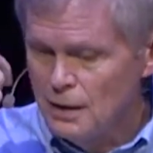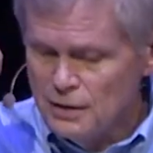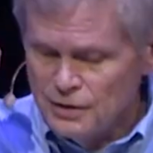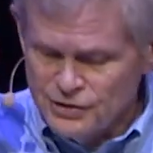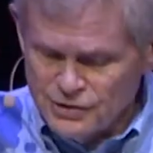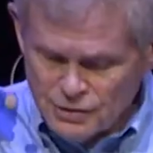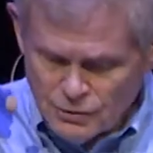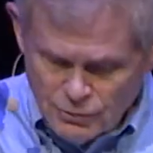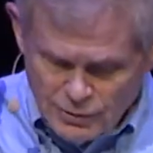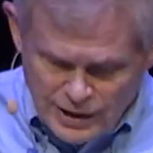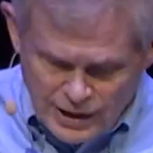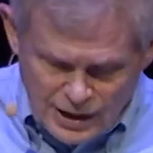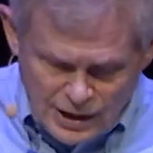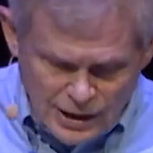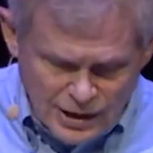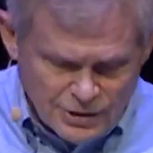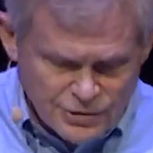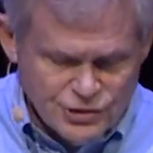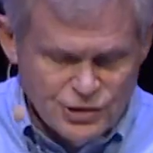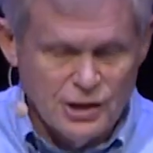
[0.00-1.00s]
So
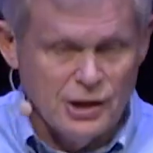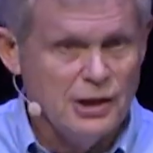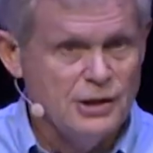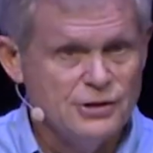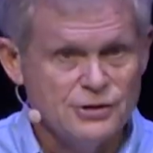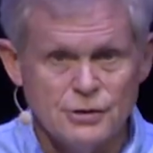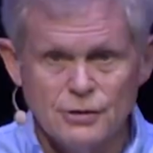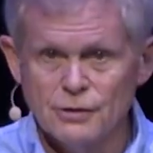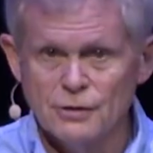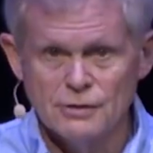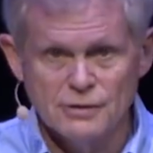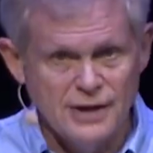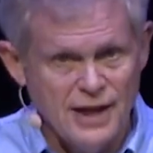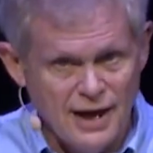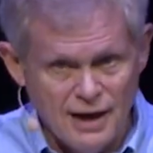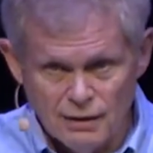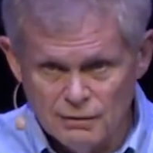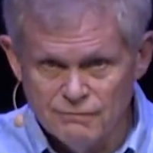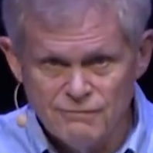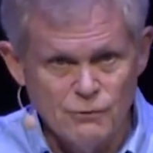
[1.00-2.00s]
he chased her
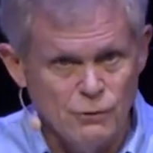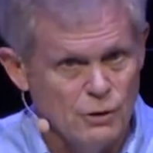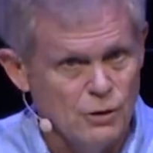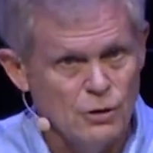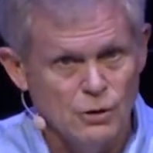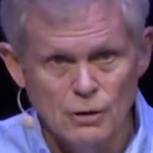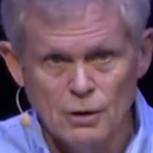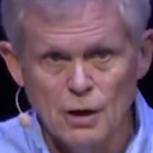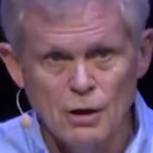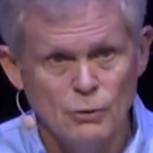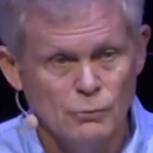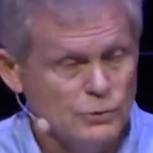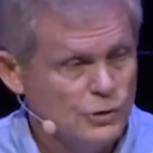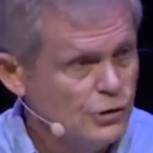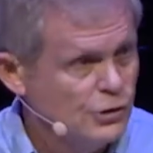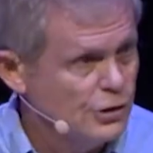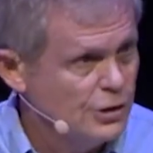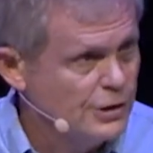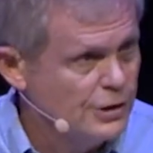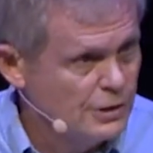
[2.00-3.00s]
down for her own
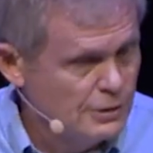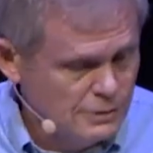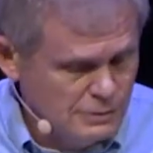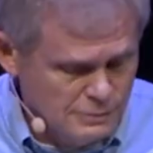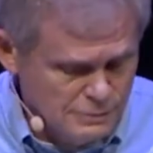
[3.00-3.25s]
good.